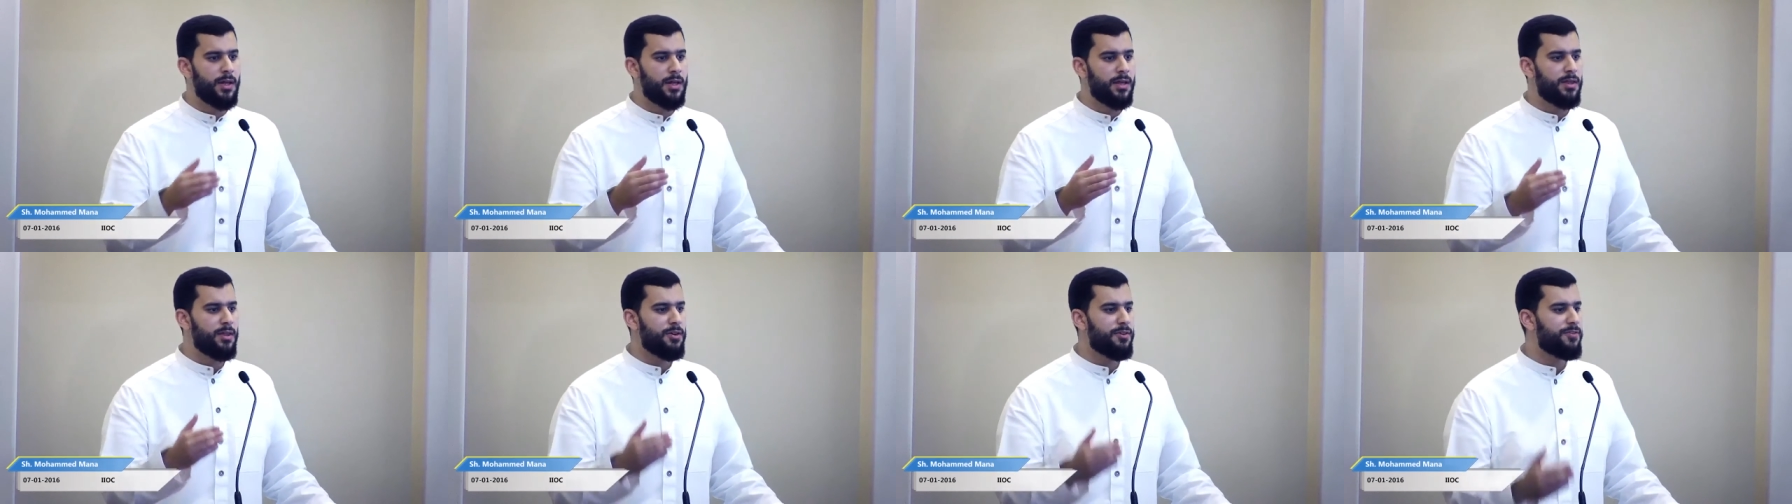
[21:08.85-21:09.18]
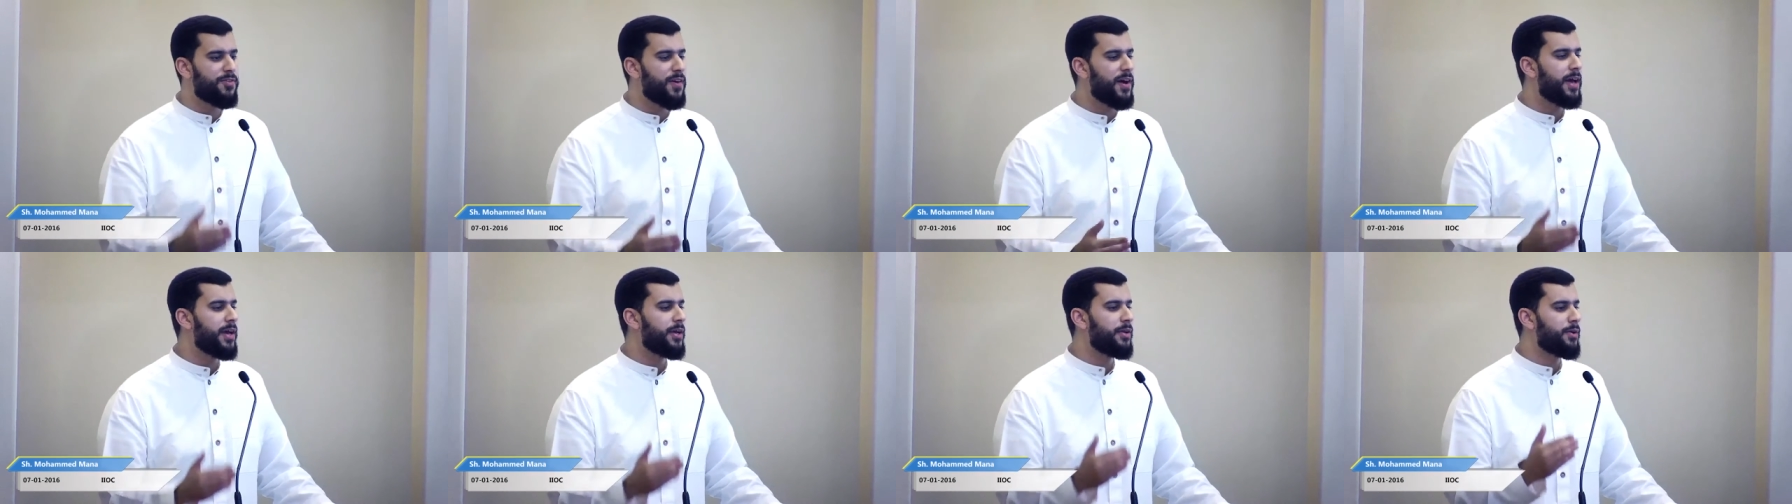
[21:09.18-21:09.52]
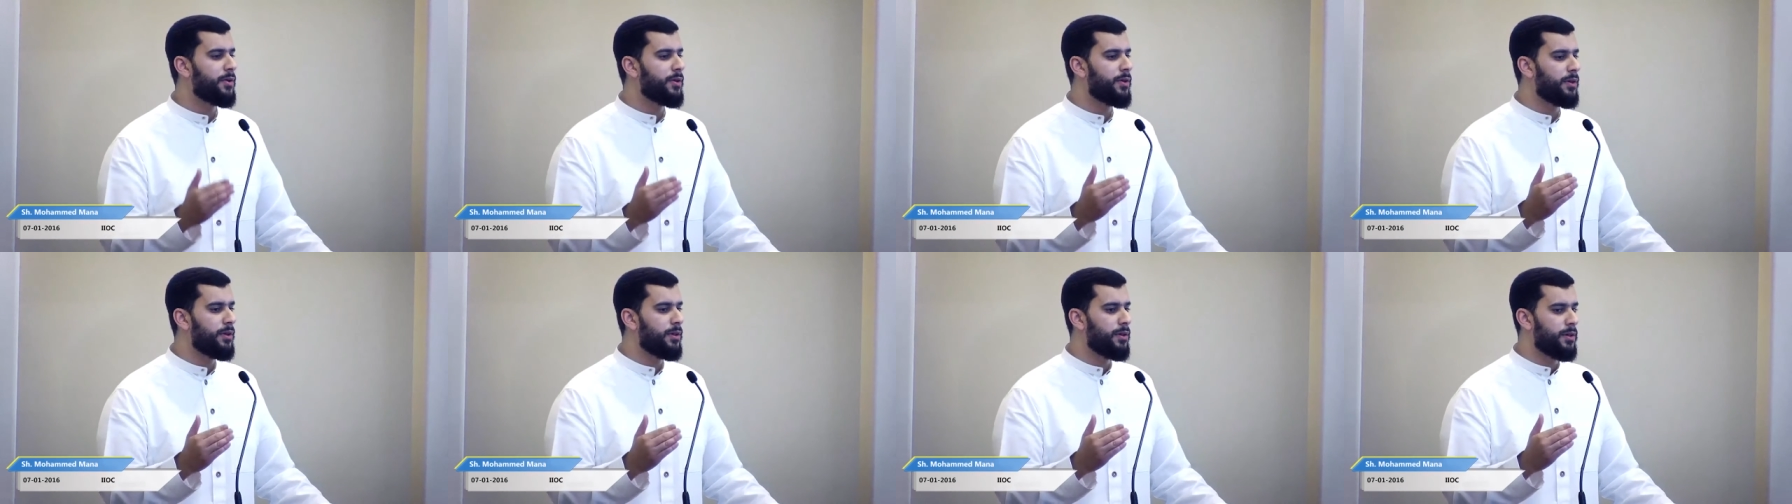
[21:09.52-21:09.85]
the
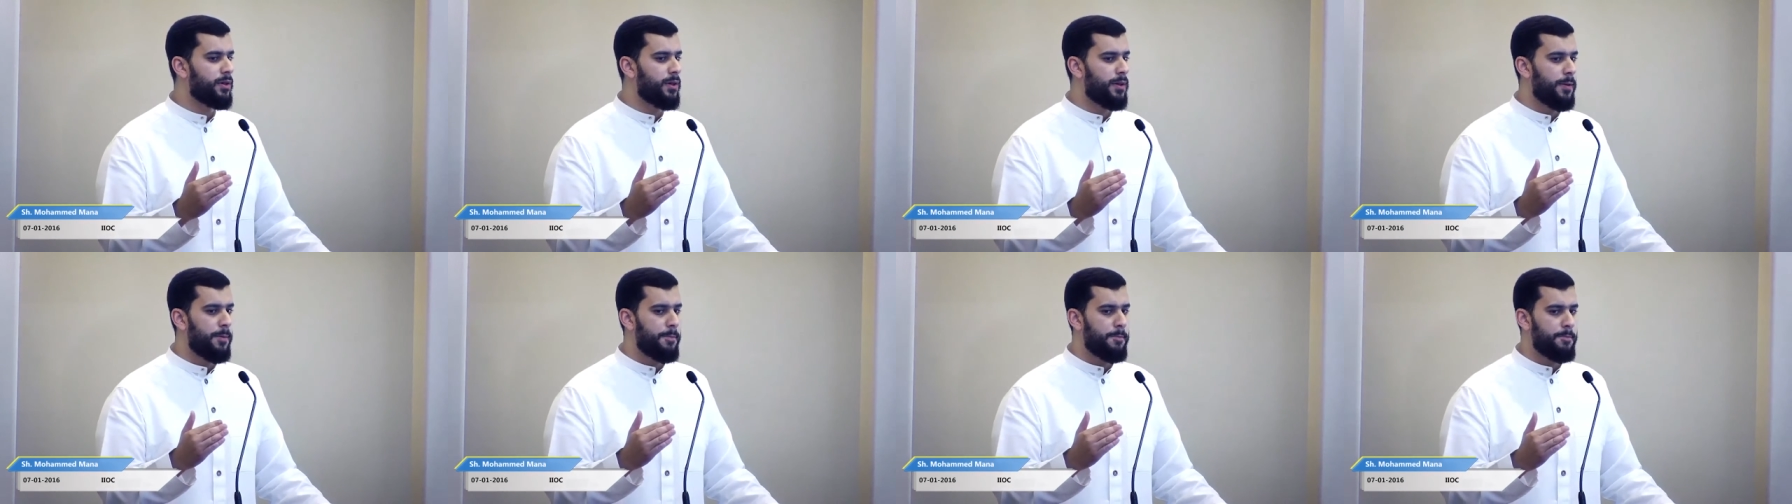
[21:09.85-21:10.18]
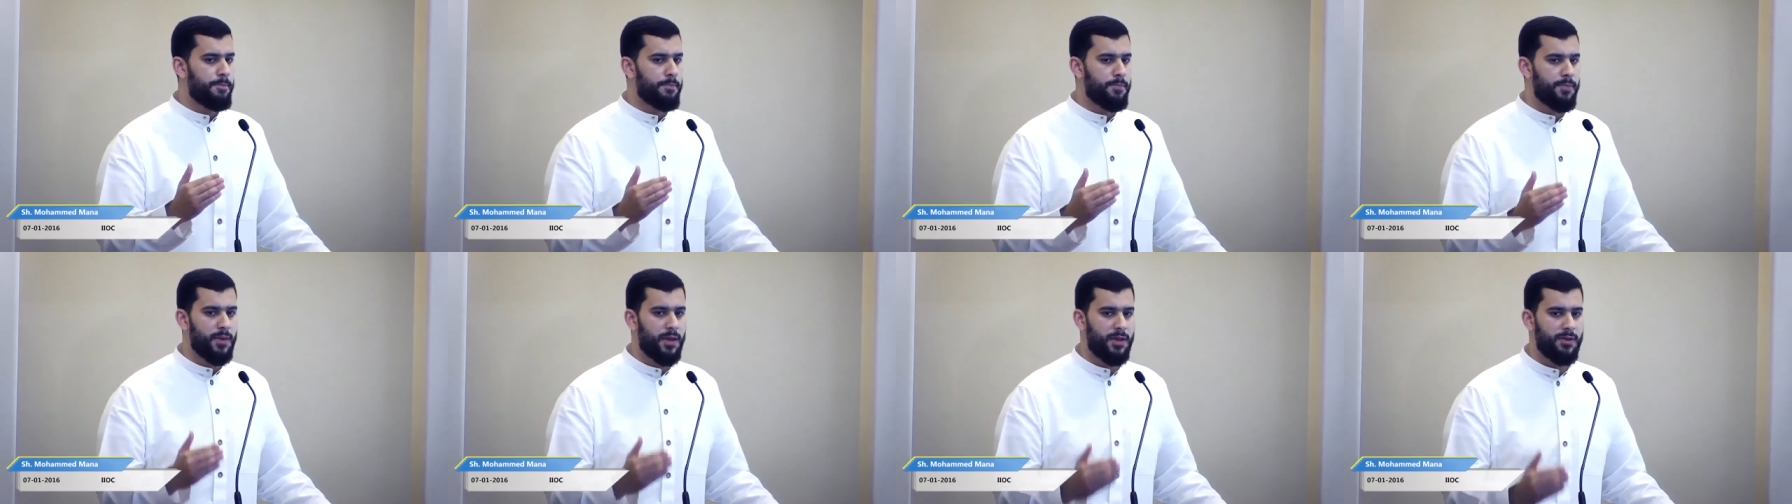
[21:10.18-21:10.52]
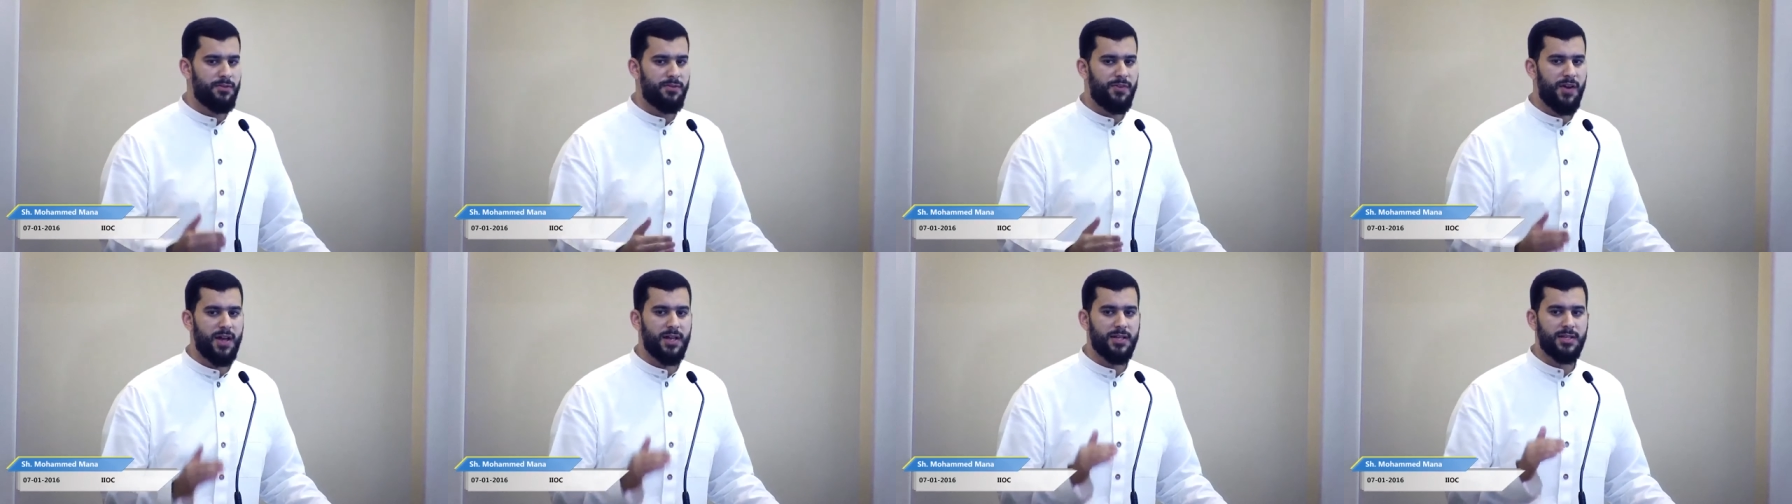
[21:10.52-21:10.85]
final
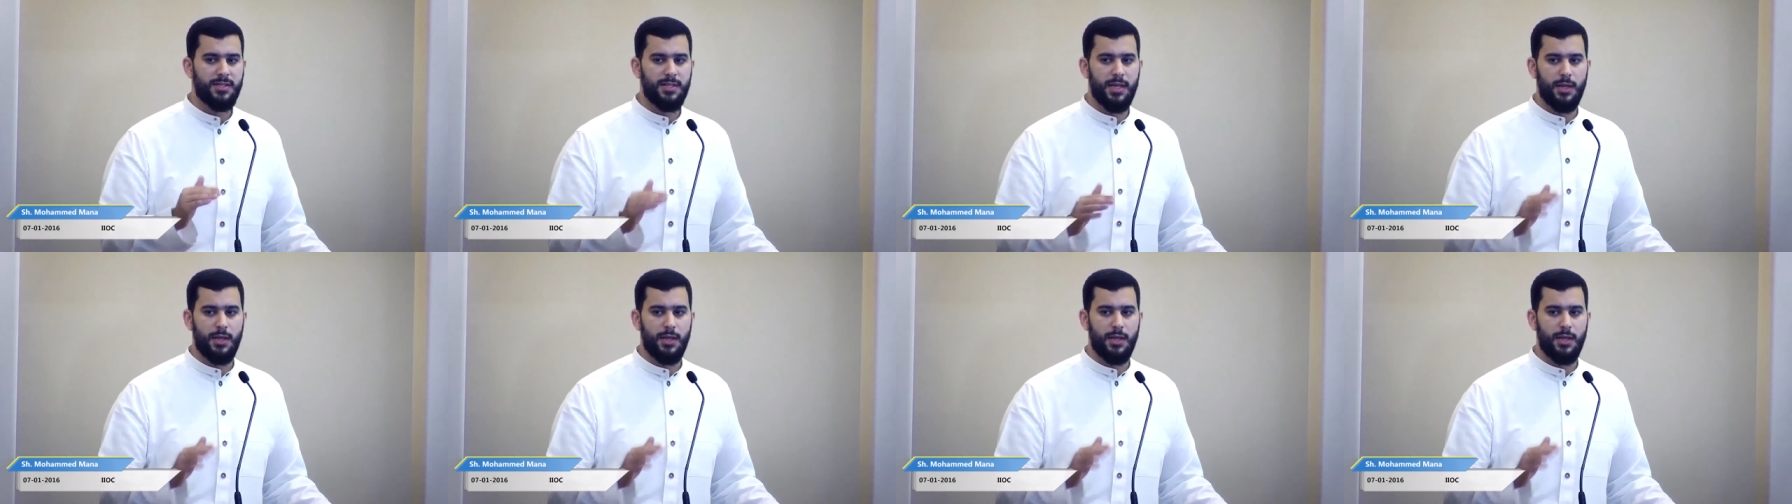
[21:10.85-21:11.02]
advice